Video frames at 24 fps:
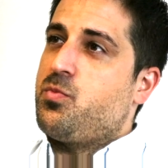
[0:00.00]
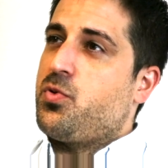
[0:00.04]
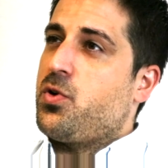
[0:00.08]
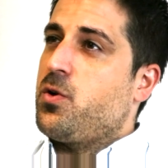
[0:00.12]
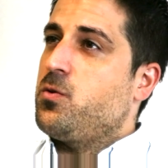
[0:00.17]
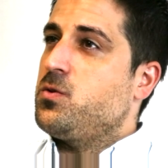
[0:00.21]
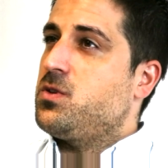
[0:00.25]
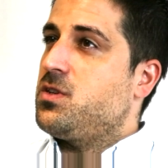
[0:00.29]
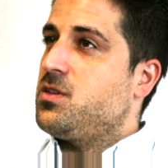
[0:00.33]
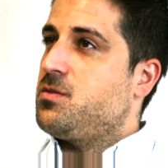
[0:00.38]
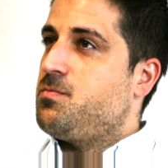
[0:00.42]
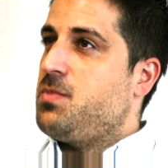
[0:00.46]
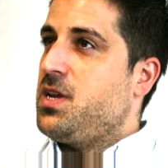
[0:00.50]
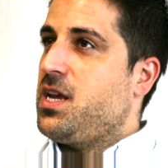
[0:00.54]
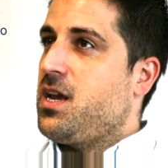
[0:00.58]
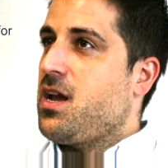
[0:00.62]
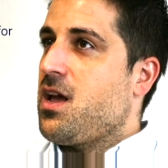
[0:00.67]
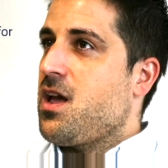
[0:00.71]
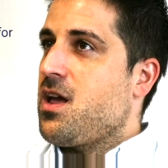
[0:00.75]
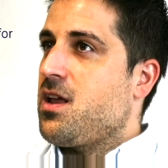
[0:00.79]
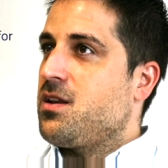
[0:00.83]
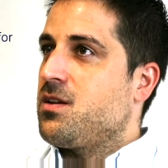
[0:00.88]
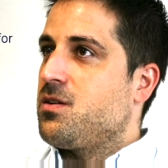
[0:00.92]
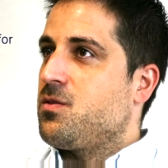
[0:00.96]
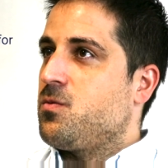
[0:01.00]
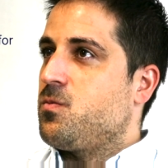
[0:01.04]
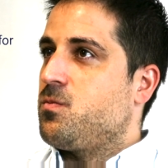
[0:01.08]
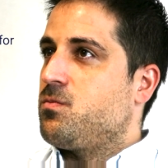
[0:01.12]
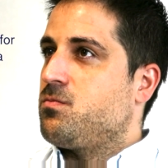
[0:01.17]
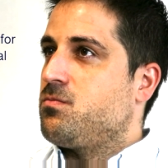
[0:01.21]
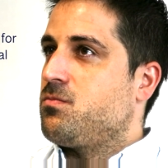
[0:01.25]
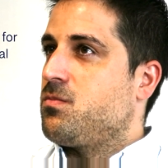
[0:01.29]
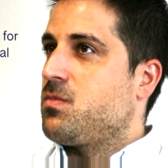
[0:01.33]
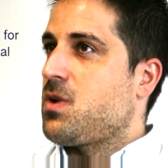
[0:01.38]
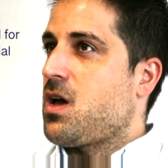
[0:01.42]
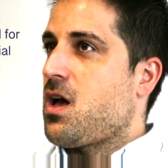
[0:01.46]
process began
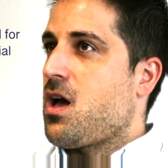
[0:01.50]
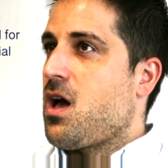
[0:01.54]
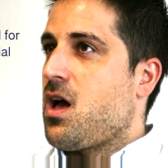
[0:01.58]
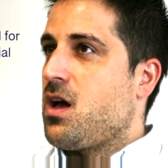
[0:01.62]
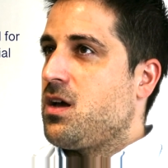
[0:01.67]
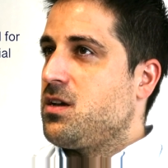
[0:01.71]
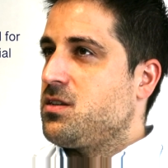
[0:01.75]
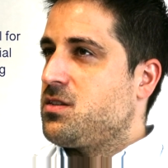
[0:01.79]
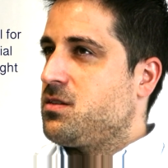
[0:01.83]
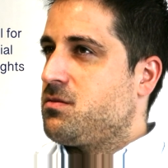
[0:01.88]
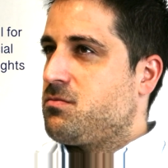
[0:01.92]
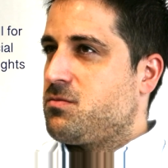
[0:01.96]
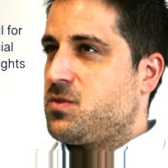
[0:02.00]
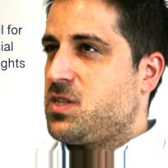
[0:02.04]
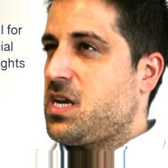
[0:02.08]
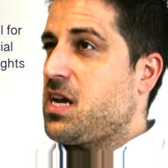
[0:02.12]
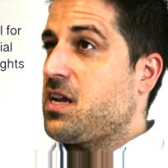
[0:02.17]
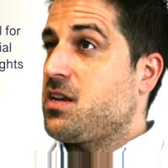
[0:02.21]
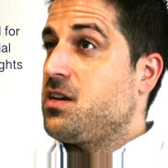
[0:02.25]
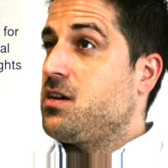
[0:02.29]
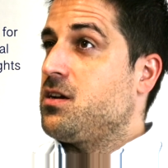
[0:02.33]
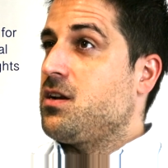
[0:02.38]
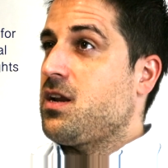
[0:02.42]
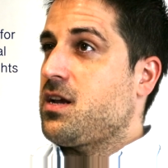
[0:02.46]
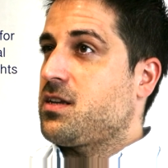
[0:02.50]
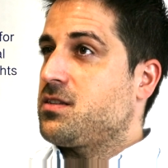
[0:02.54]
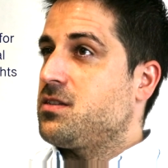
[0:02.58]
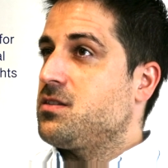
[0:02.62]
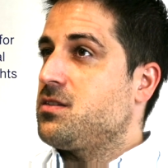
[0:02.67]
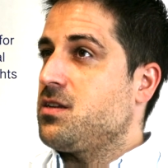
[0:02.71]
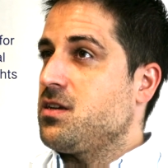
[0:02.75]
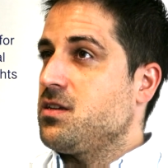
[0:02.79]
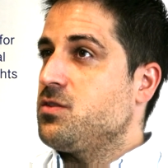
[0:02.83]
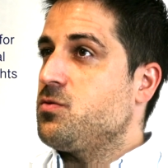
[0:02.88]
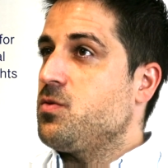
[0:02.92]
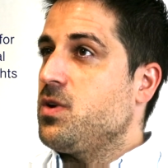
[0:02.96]
as a technical
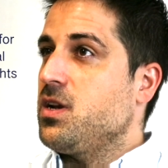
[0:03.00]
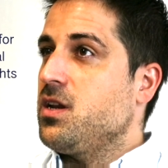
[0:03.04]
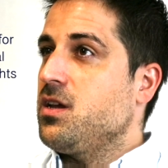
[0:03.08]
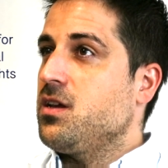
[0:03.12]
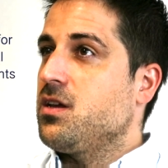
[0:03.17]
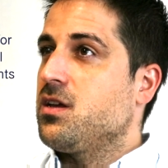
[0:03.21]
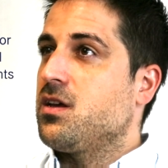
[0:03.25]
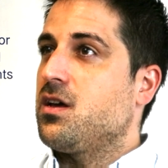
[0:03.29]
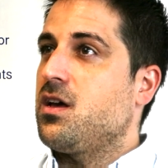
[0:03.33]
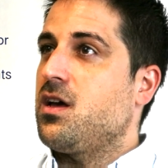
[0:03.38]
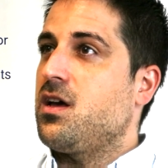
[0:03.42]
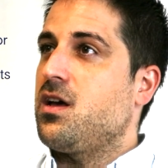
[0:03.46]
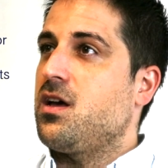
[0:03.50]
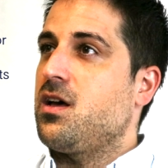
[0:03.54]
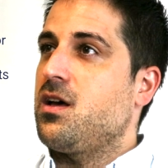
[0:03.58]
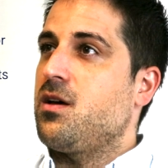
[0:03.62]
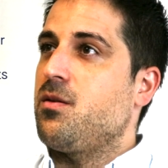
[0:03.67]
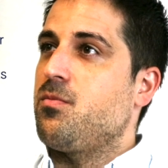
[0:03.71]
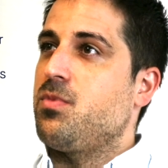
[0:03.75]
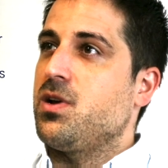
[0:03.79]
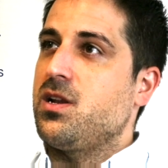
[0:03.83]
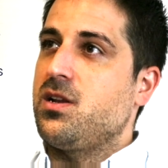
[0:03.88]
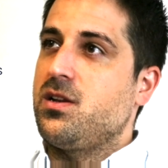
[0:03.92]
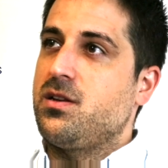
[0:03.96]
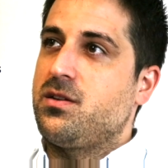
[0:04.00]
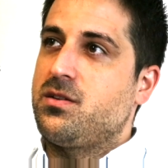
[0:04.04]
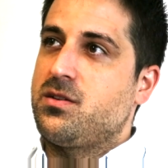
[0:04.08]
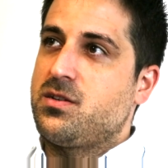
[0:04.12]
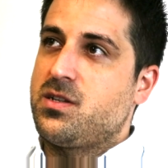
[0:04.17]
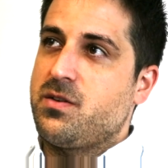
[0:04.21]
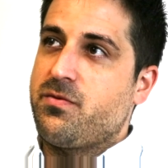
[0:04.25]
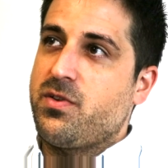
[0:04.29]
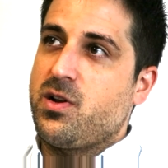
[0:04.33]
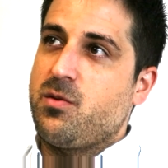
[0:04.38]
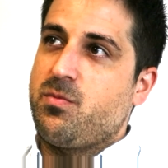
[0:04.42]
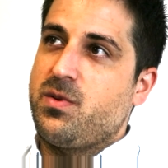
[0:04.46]
exercise, really, by
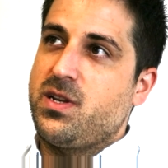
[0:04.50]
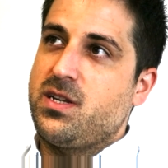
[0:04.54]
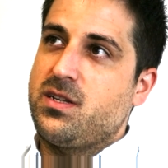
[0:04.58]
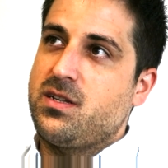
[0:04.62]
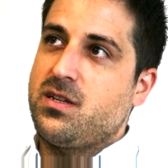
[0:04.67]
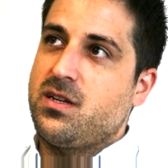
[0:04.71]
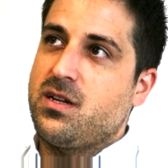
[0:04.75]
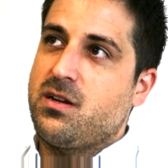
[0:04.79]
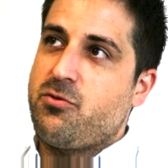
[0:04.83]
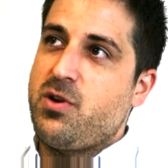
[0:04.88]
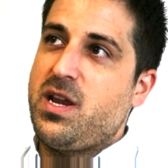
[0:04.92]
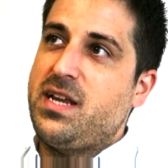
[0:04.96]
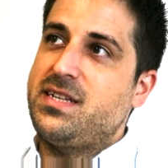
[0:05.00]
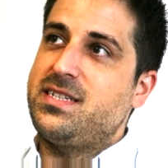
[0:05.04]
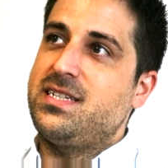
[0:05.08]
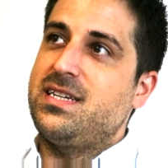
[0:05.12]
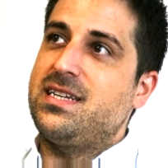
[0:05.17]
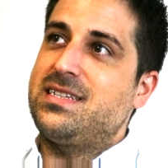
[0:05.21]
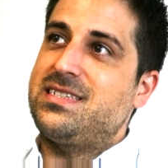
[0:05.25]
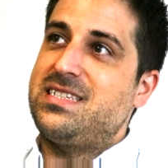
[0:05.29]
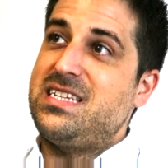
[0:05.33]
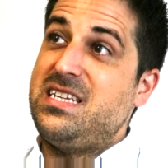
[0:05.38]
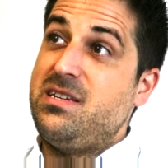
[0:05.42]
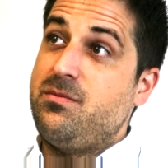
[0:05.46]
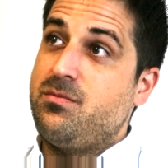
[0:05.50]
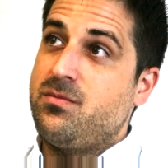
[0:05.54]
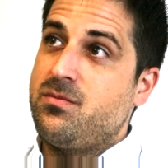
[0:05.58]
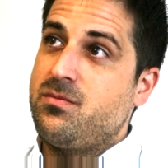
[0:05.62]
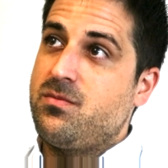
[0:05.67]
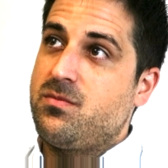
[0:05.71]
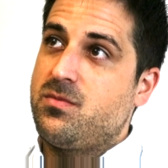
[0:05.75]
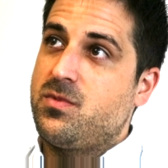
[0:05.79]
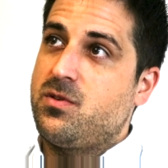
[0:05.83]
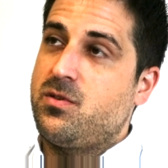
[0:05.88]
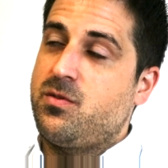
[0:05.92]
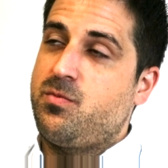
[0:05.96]
developing and creating a team
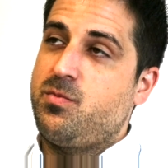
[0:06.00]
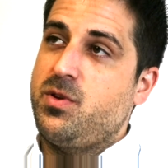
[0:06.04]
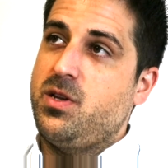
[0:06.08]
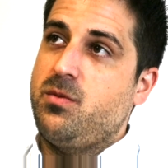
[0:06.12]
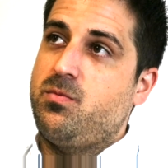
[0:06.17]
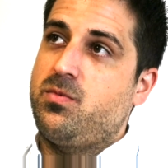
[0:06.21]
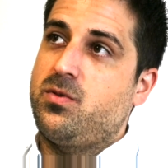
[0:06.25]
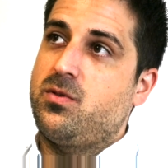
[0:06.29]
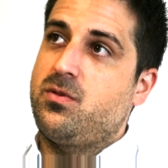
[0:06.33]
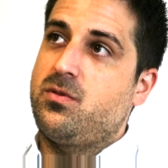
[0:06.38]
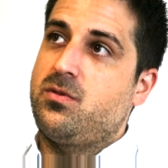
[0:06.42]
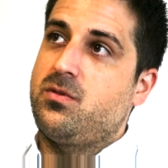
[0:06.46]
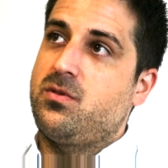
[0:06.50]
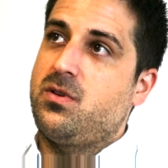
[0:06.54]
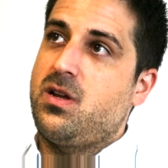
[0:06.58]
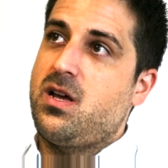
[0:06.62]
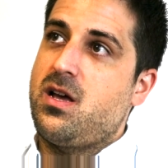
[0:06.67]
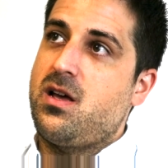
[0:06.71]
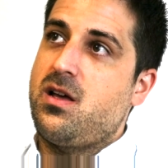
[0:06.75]
of people,